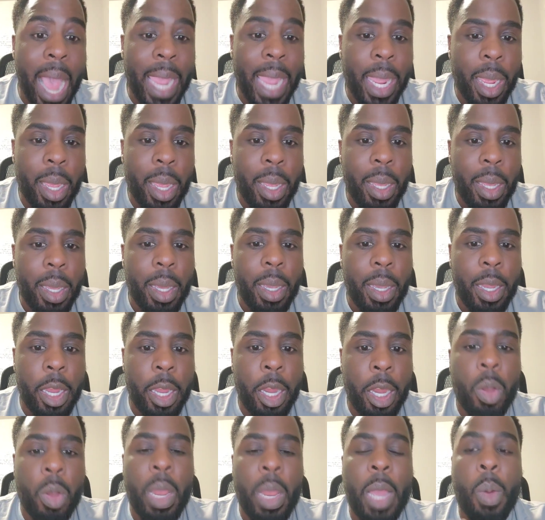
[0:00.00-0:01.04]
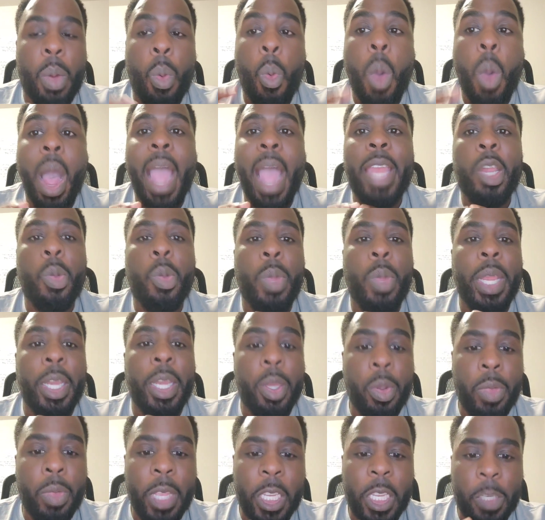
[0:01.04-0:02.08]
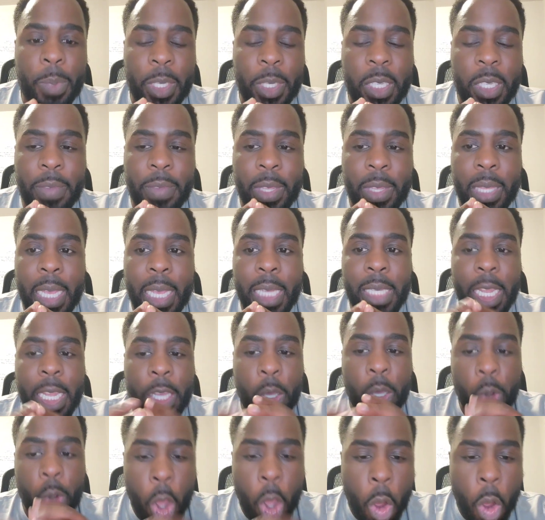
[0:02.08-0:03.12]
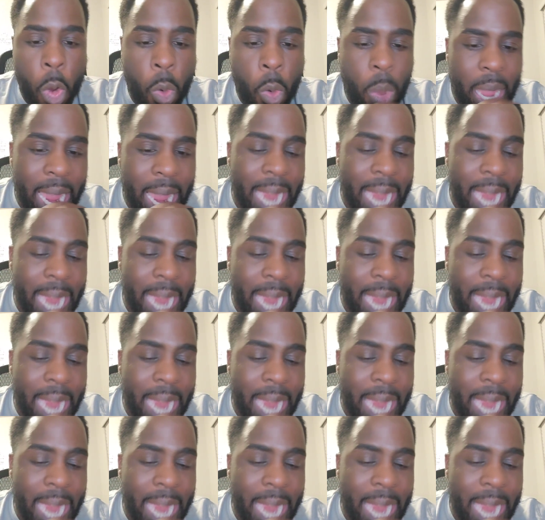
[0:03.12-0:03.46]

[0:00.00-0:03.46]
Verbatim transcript: You know, like why do we do these specific things? Like you go into the